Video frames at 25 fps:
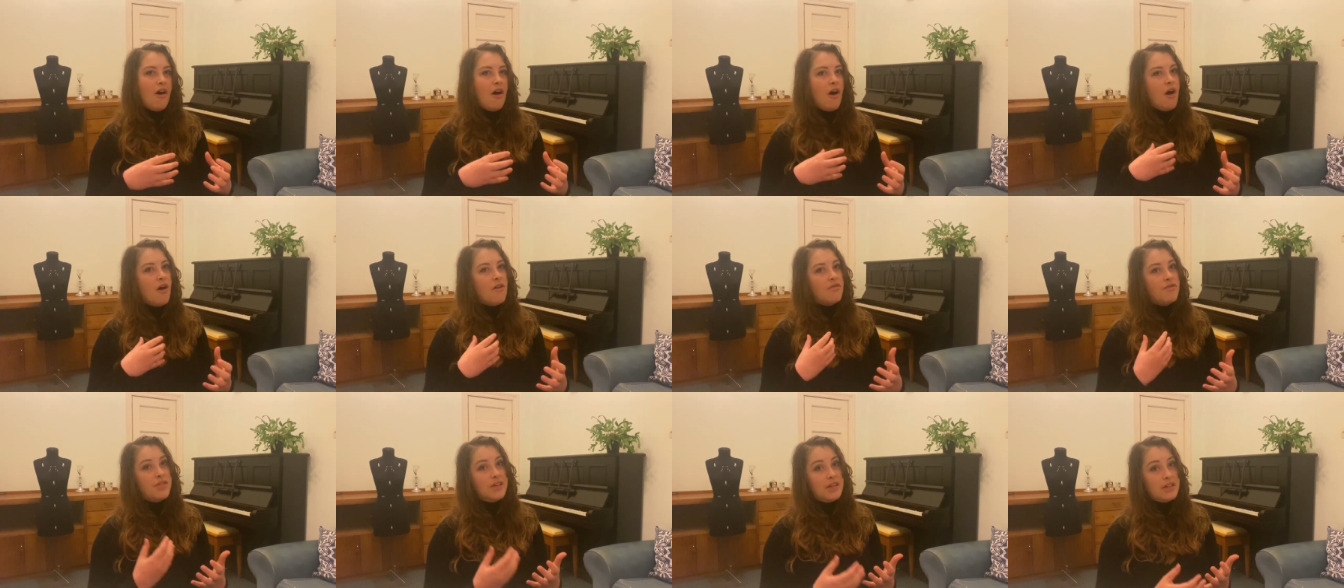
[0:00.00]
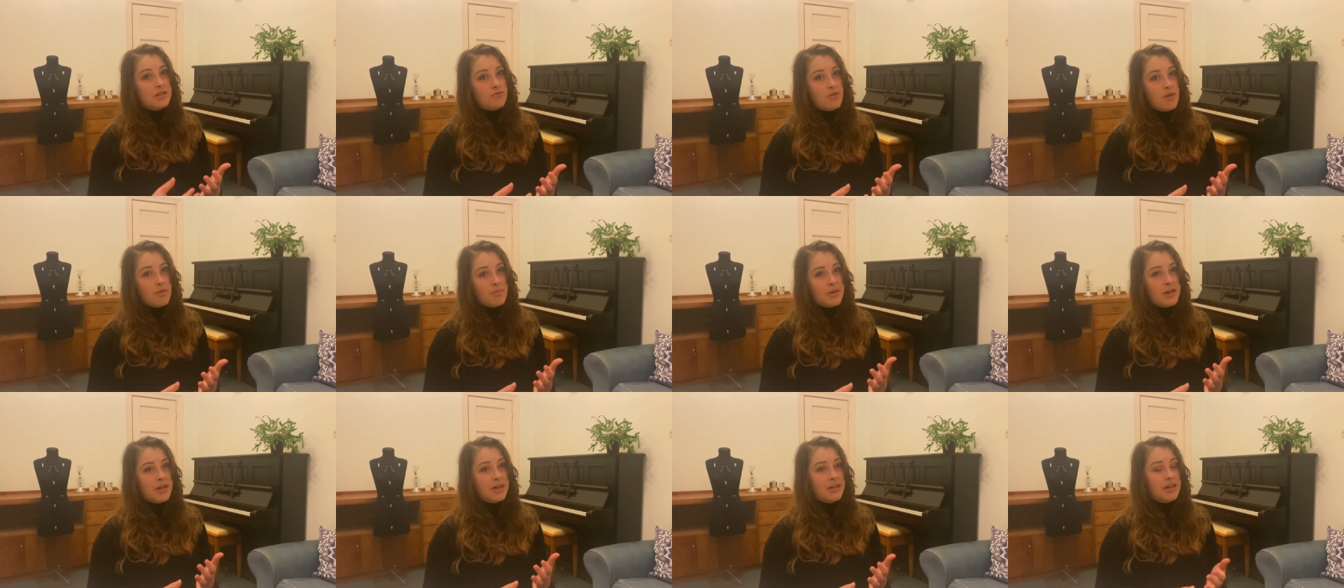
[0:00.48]
of these
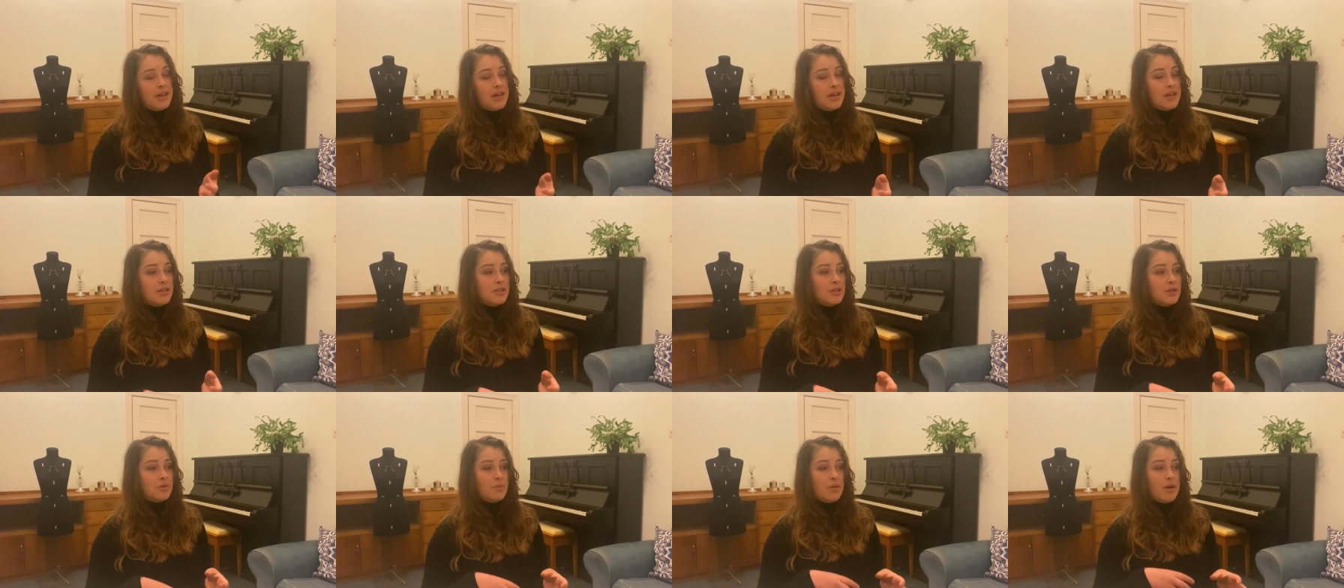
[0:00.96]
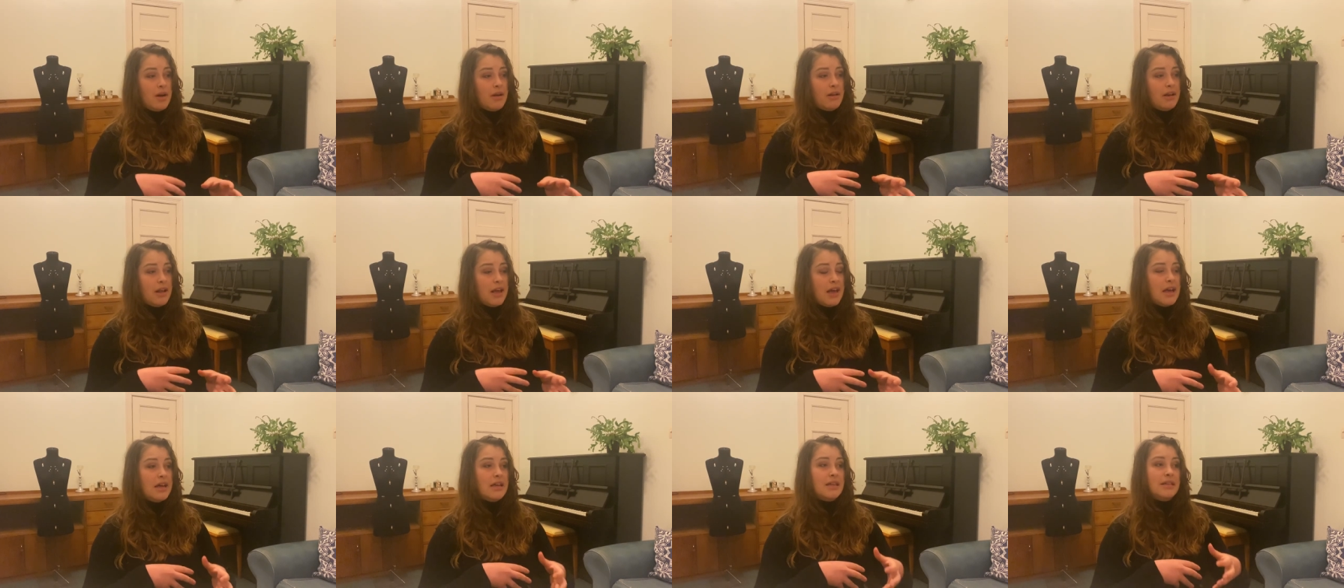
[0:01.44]
women as
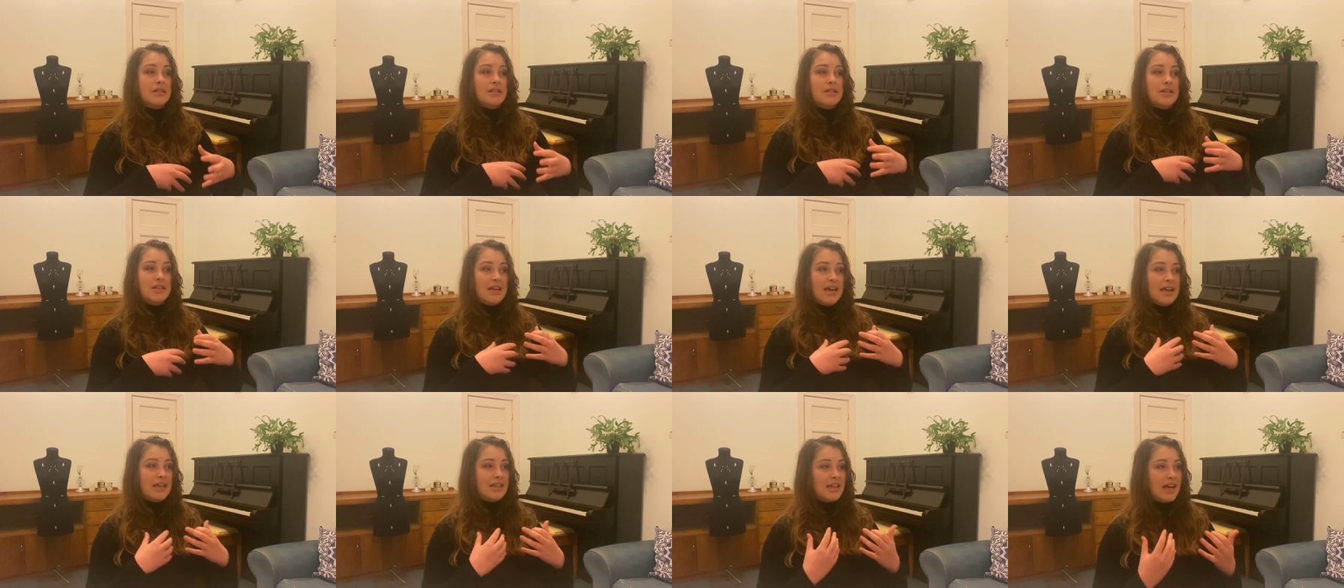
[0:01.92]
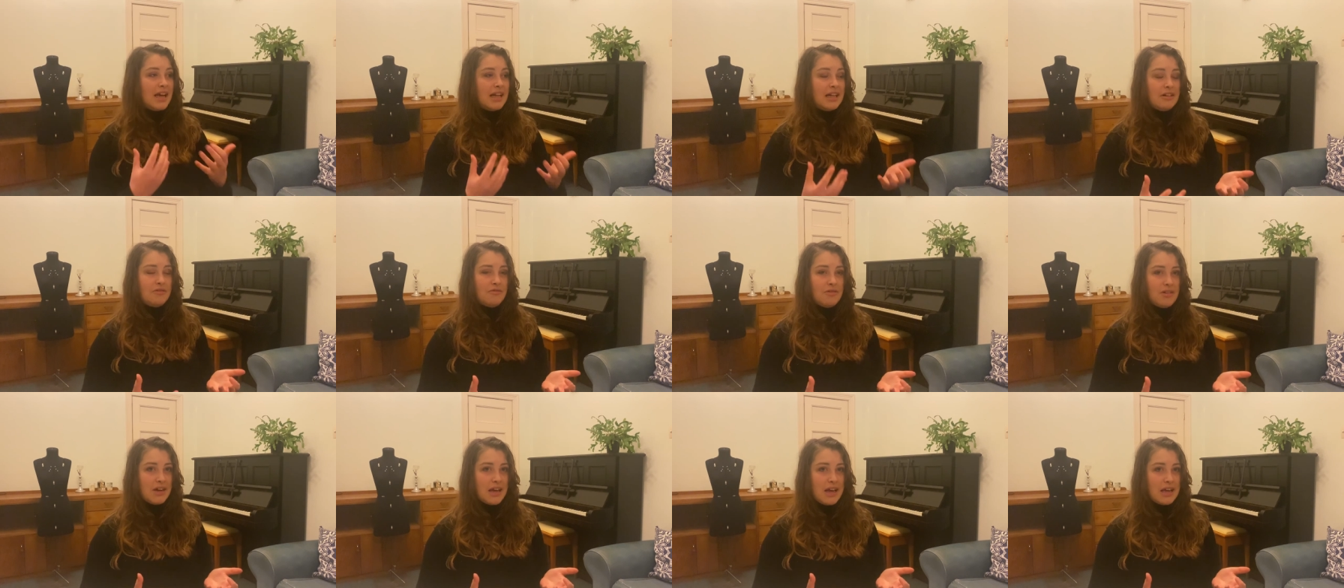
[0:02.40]
well as the
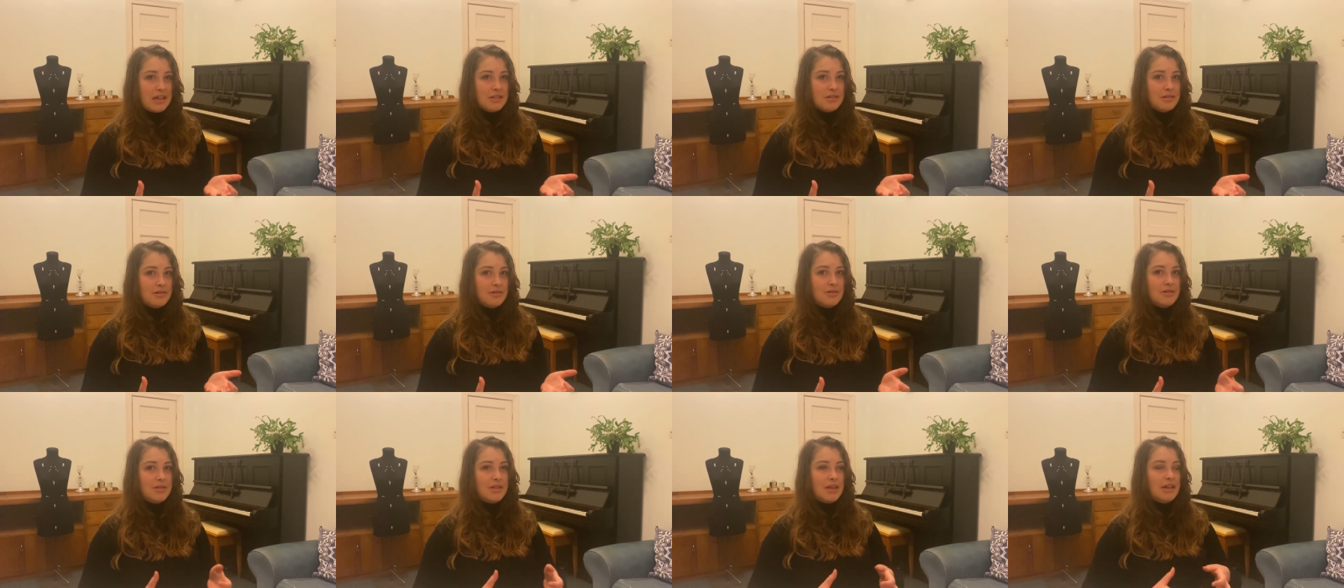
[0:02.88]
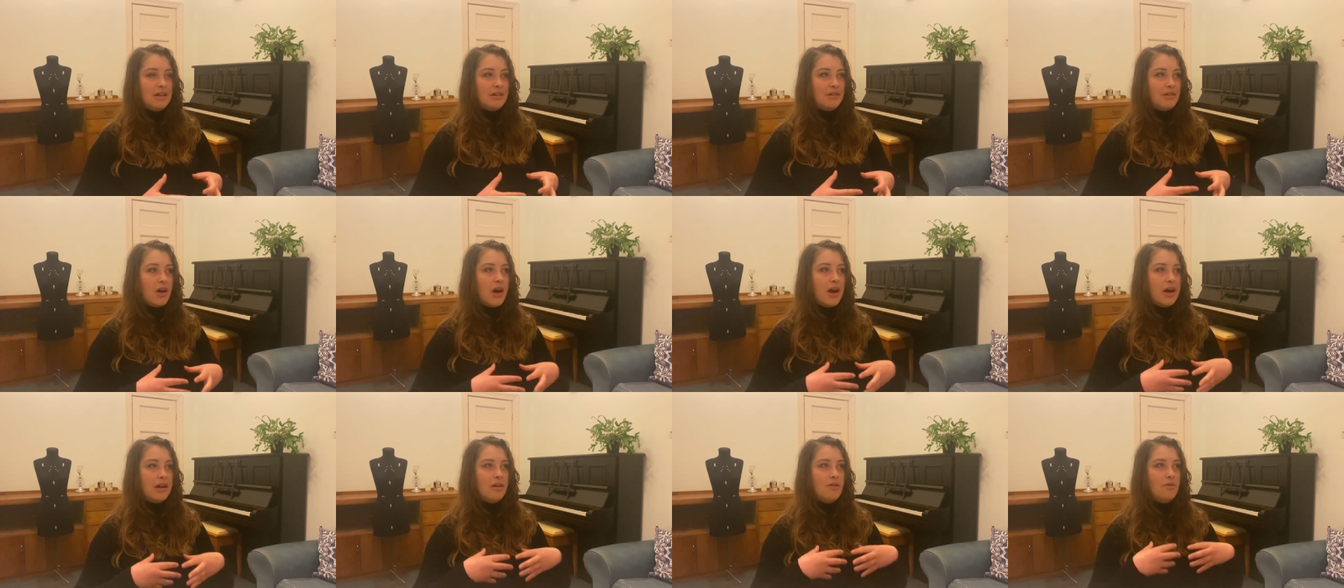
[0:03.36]
Italian Renaissance and
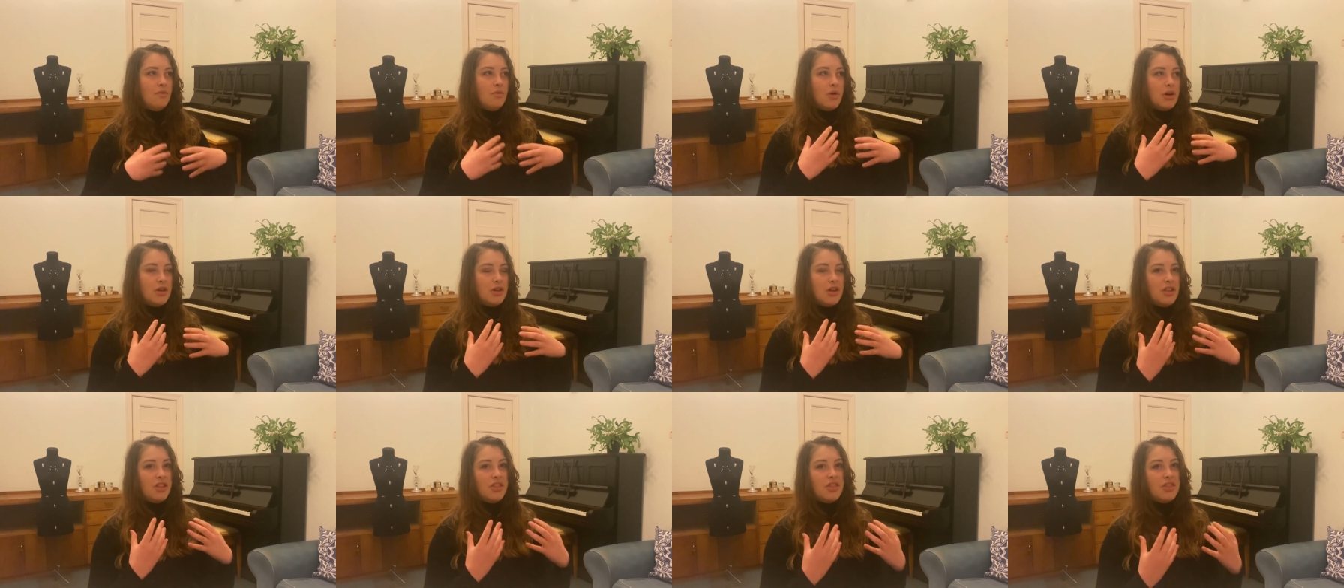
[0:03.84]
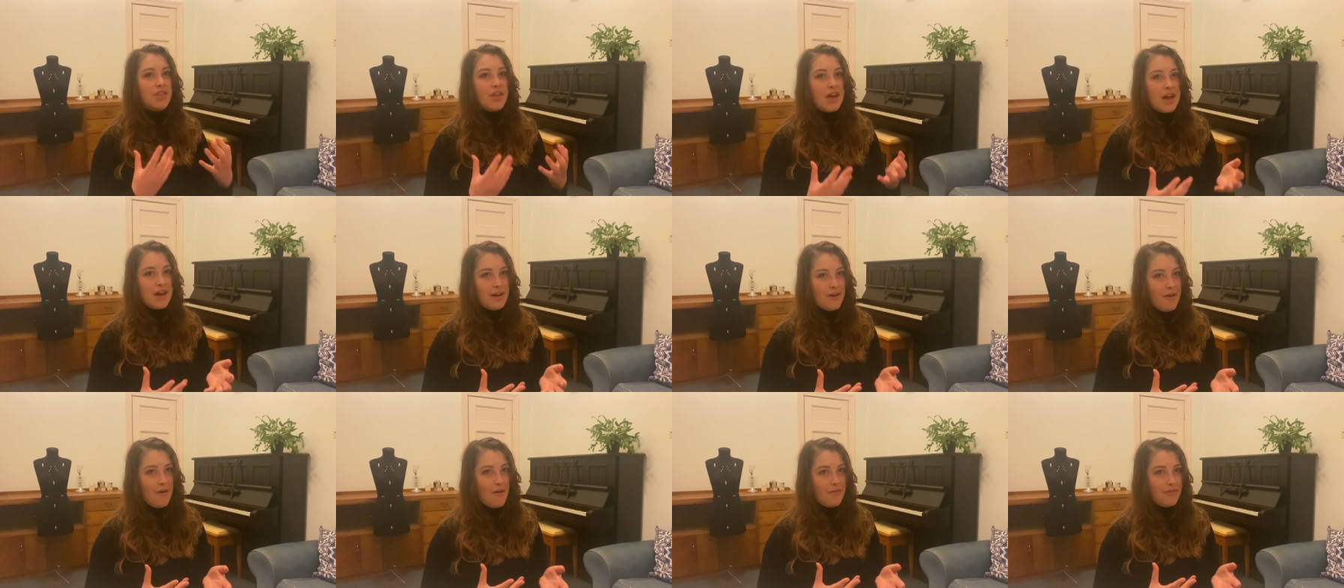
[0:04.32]
kind of what you
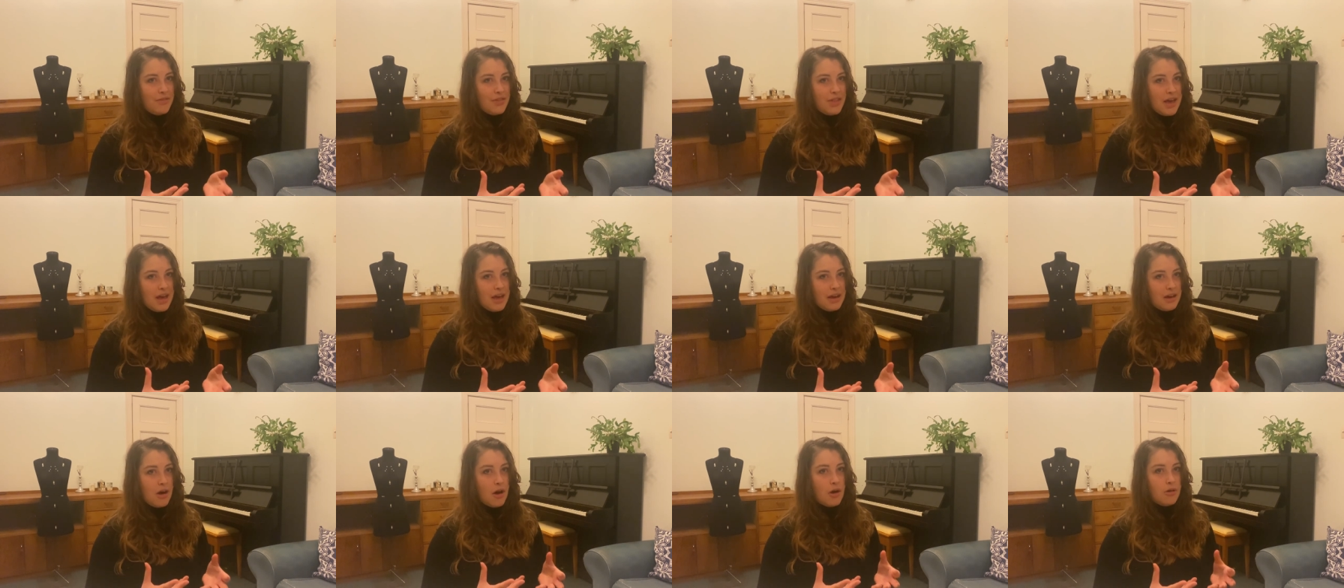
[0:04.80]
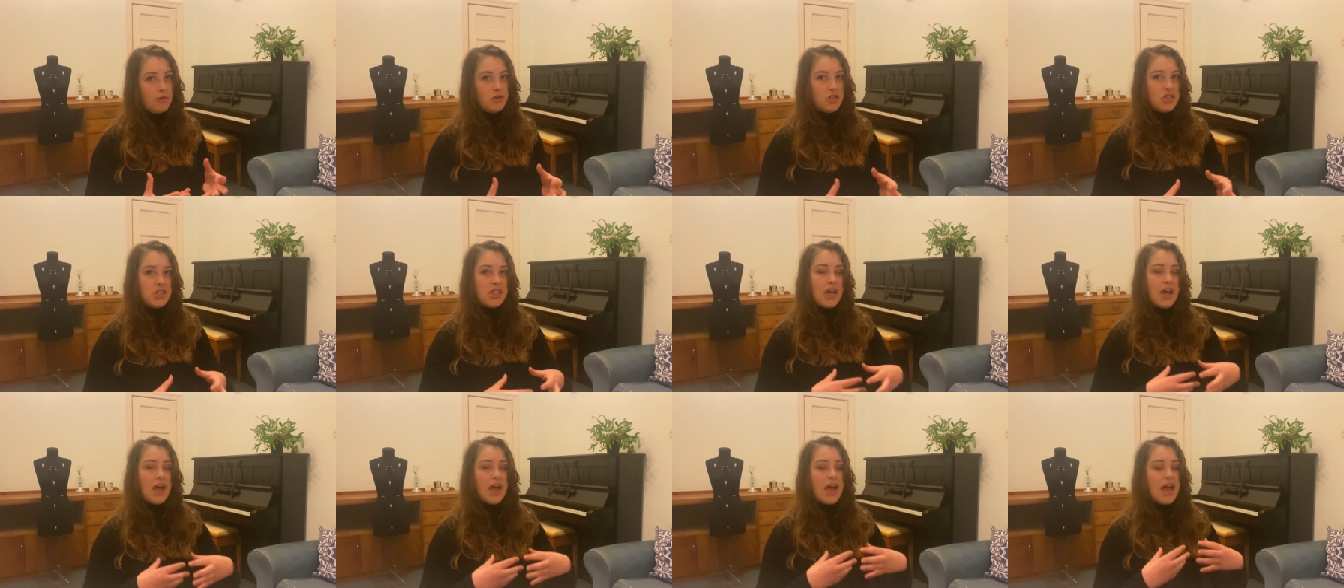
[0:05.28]
think of that
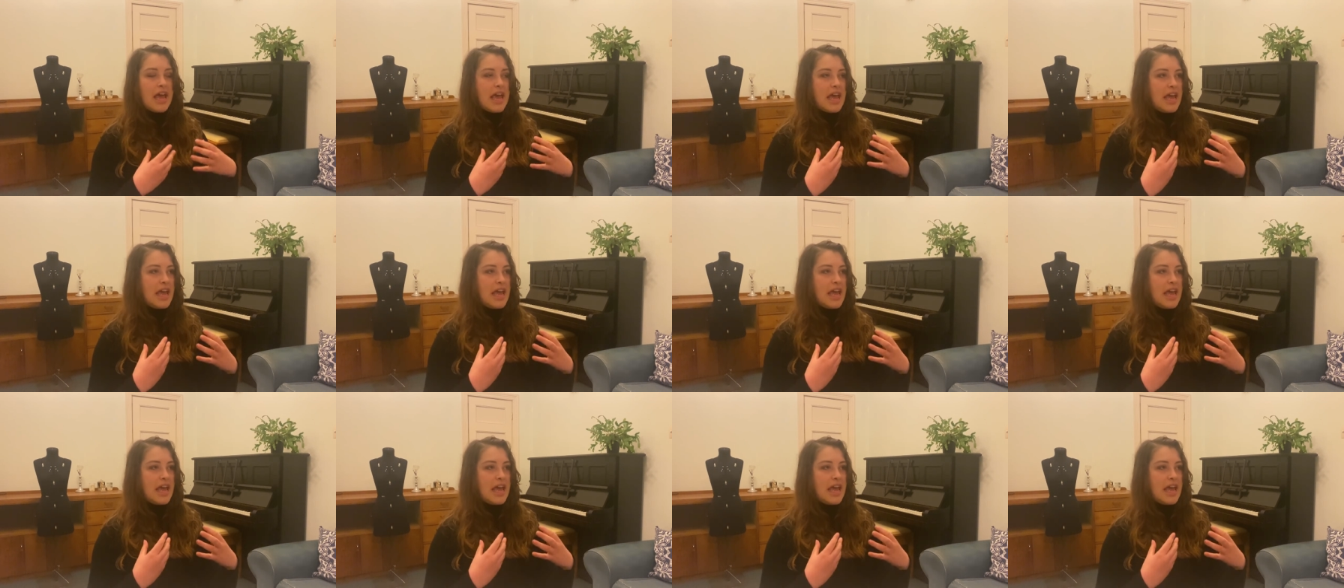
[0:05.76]
culture